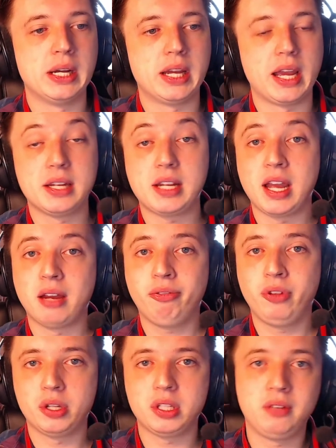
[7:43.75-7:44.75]
And I have
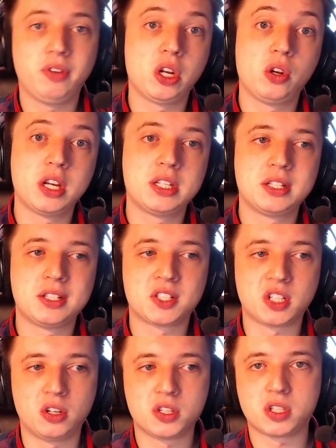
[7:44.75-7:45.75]
not evaluated the
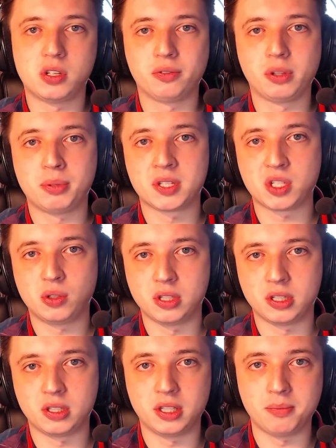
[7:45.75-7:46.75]
songs of the
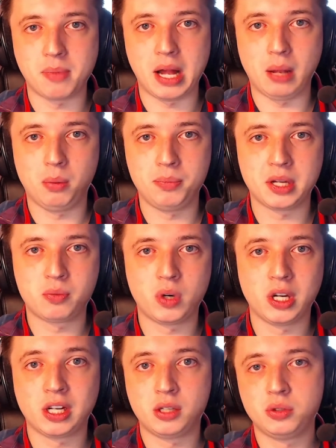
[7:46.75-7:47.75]
Persona um, album that were
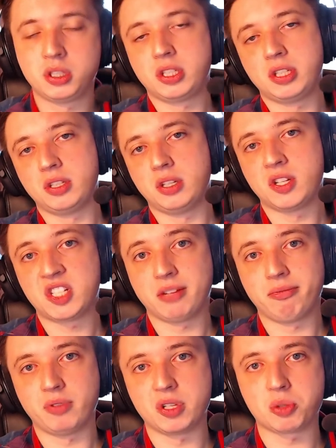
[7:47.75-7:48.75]
included in
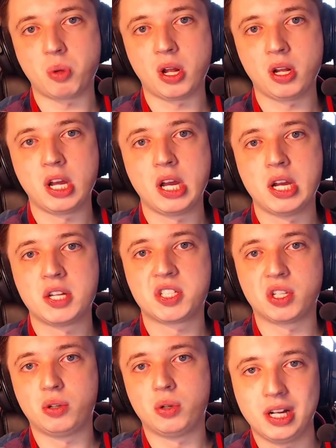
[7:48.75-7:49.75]
7 as well,
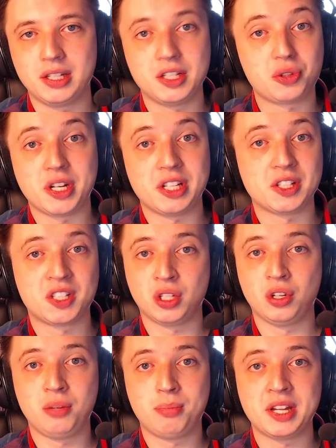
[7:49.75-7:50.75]
so this rating is
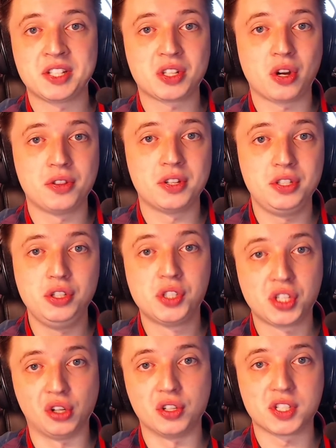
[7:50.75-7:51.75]
solely based on the new
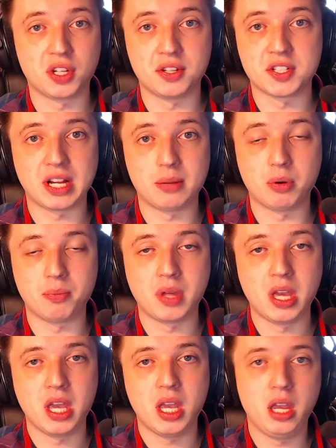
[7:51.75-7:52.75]
songs on this album.
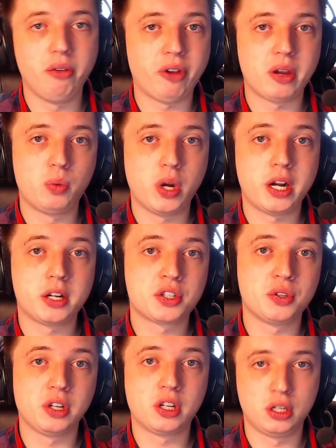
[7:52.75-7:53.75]
If I were
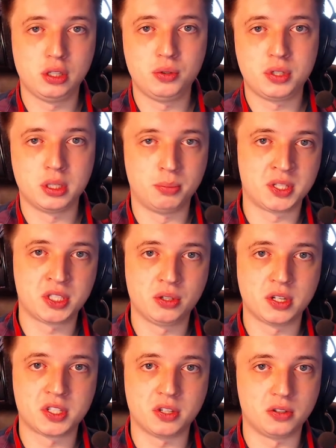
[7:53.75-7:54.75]
to include the
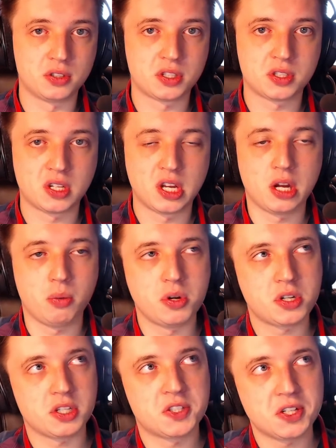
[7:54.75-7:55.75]
Persona songs,
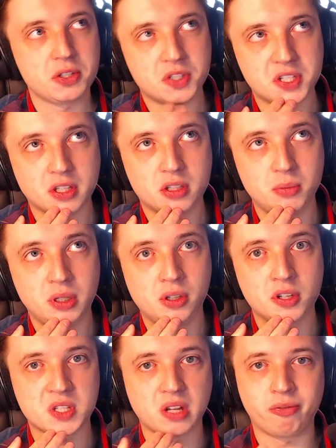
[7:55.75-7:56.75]
which is interesting to me
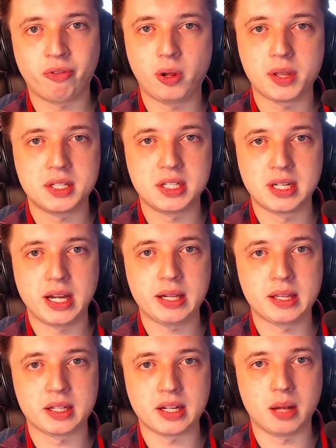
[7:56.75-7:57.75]
because I thought I didn't like
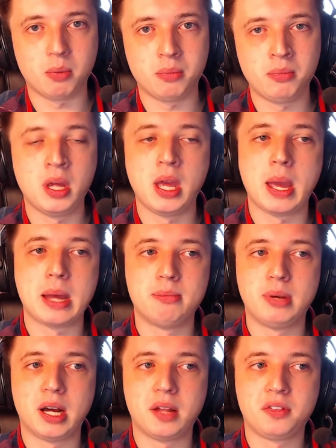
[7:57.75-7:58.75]
that album,
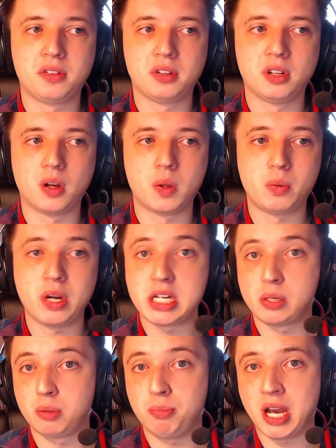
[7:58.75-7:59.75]
but uh, the rating
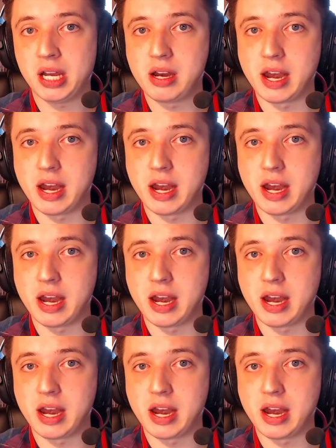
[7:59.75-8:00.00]
would be higher